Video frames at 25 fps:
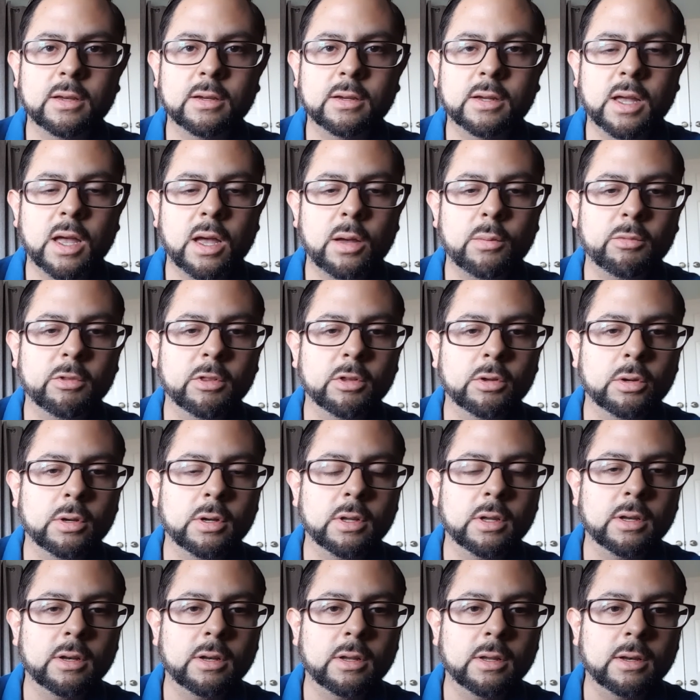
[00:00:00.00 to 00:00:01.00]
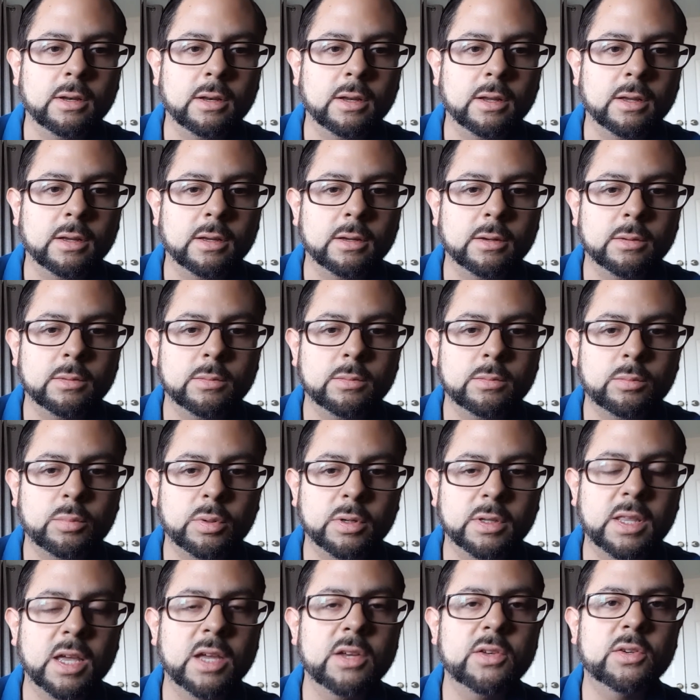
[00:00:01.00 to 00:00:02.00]
convoluted, and
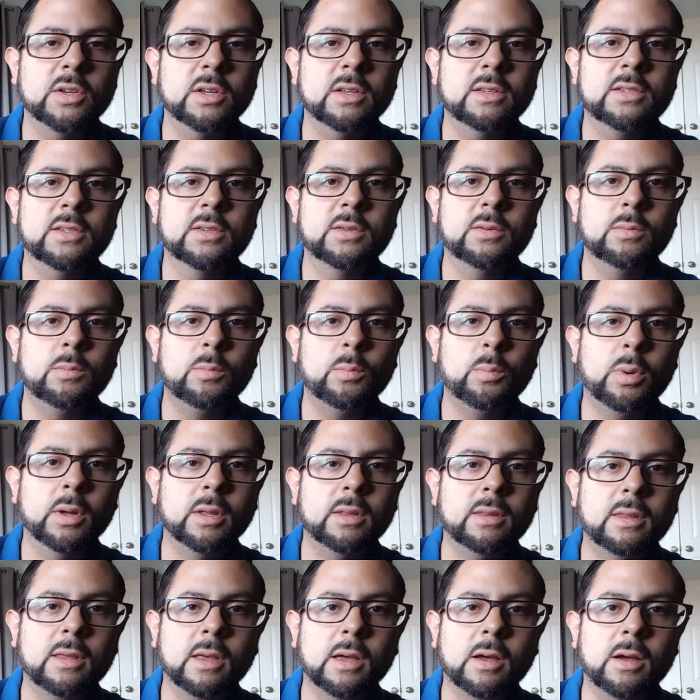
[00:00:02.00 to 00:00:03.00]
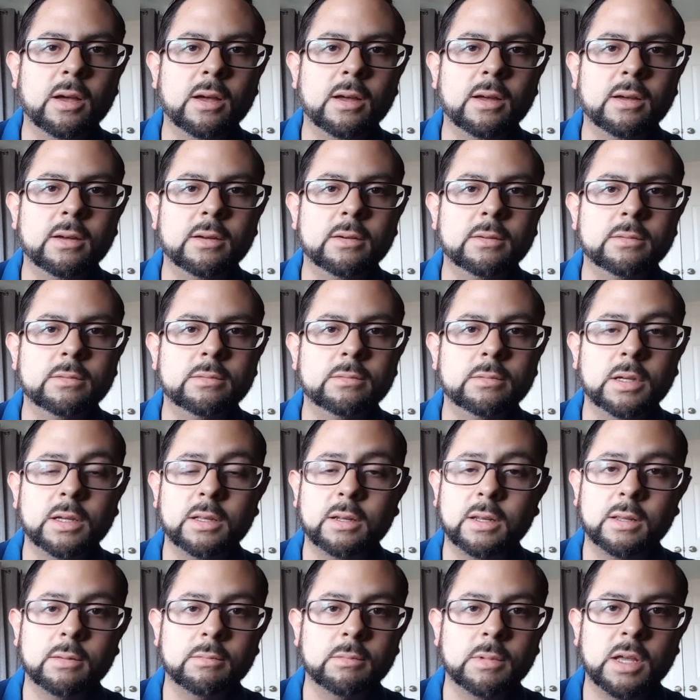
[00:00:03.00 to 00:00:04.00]
pretentious, but
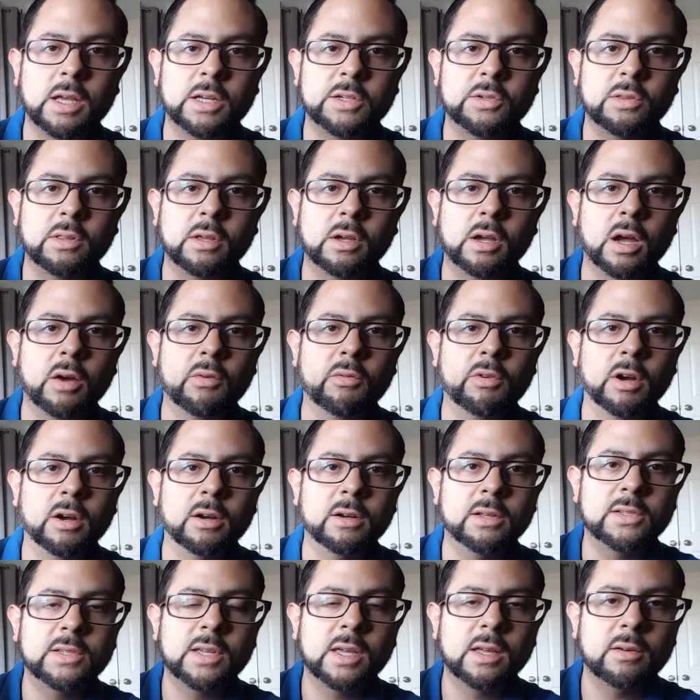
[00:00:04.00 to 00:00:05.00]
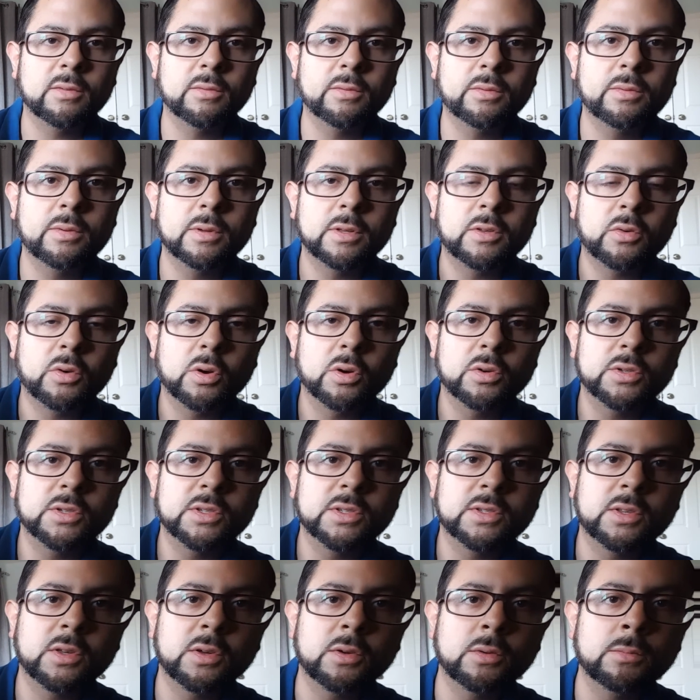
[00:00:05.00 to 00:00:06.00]
and actually the cover art is kind of
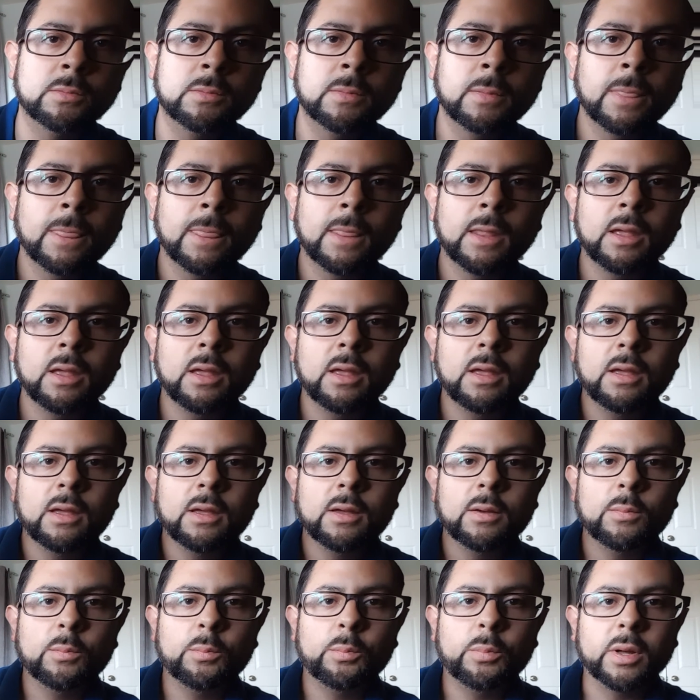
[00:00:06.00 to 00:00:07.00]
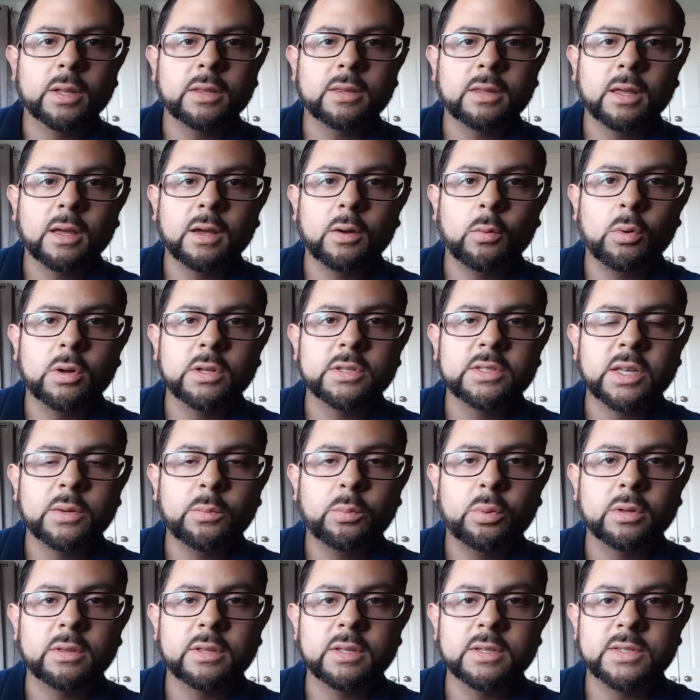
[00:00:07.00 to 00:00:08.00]
atrocious too. But once I
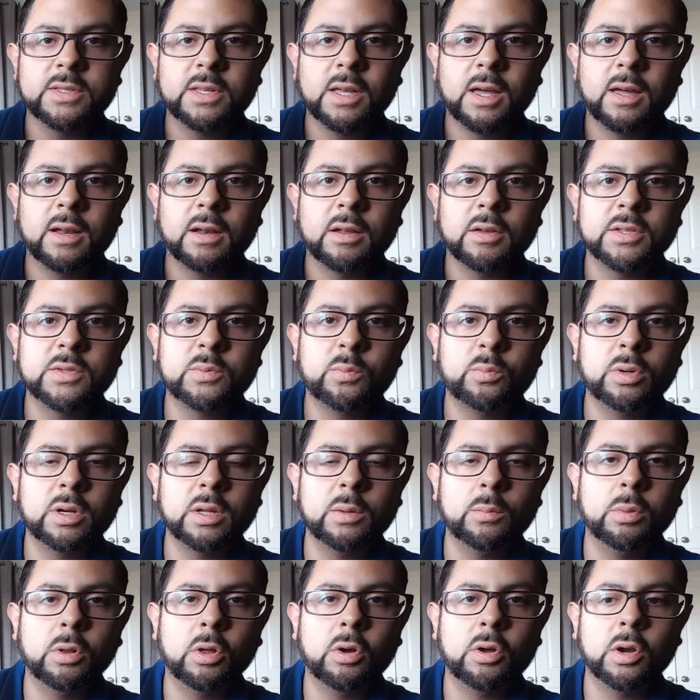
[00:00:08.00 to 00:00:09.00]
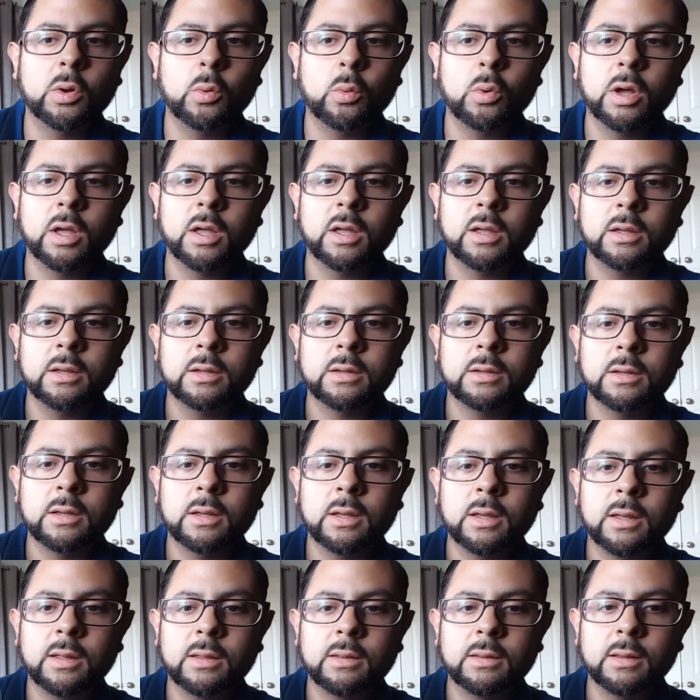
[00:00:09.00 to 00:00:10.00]
put this on, I was pretty blown away,
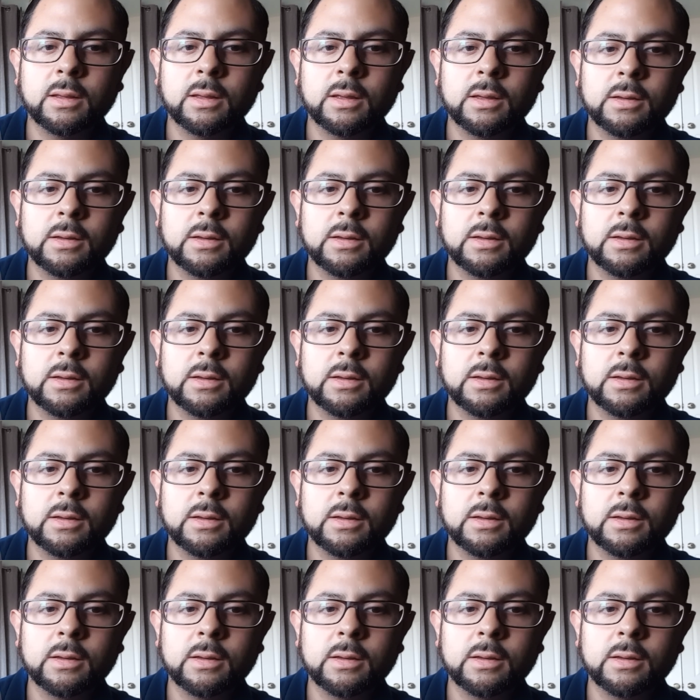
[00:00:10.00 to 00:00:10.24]
and